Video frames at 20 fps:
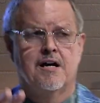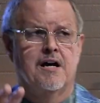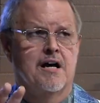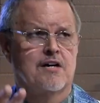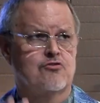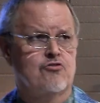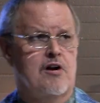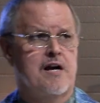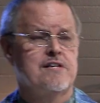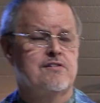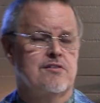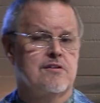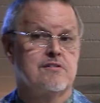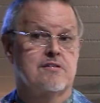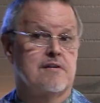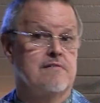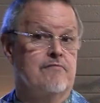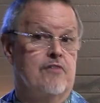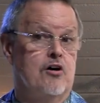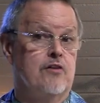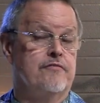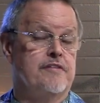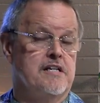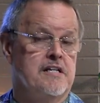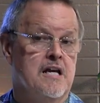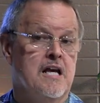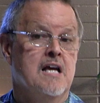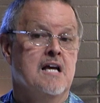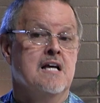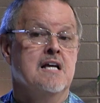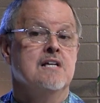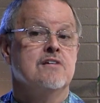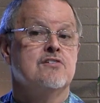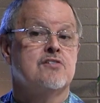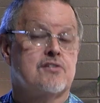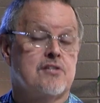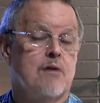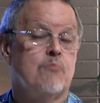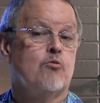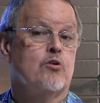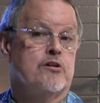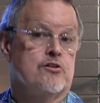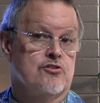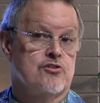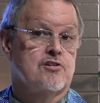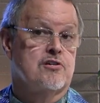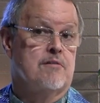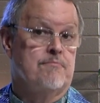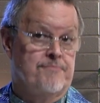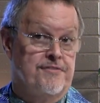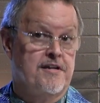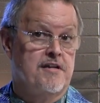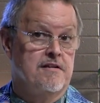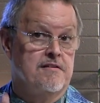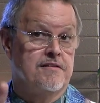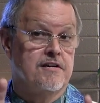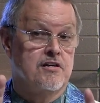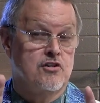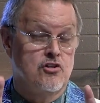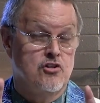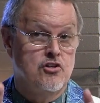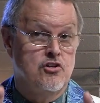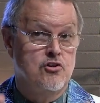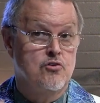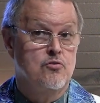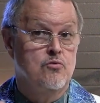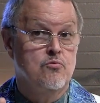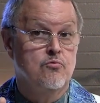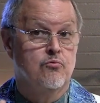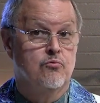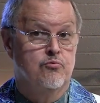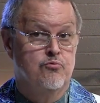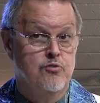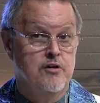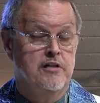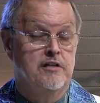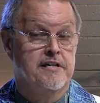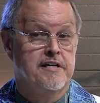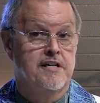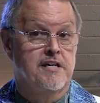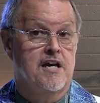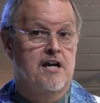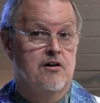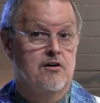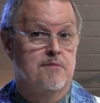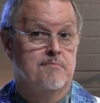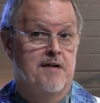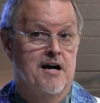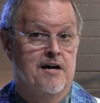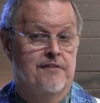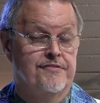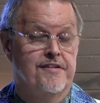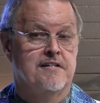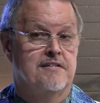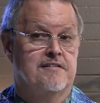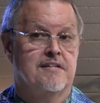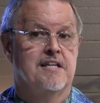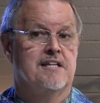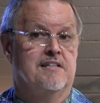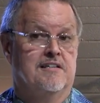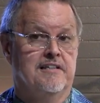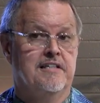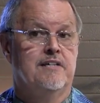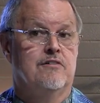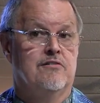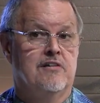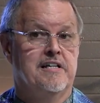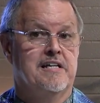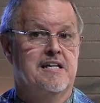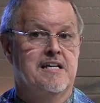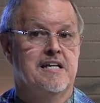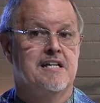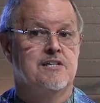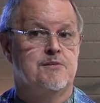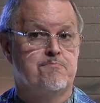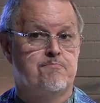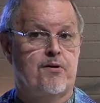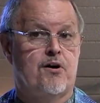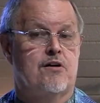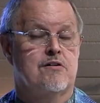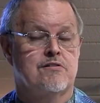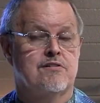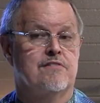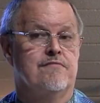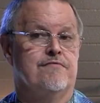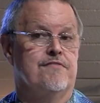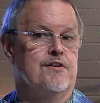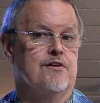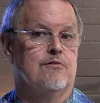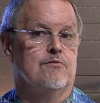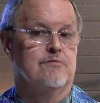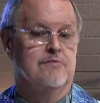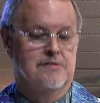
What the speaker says: a crisis involving someone or something that you really care about, that literally is part of you.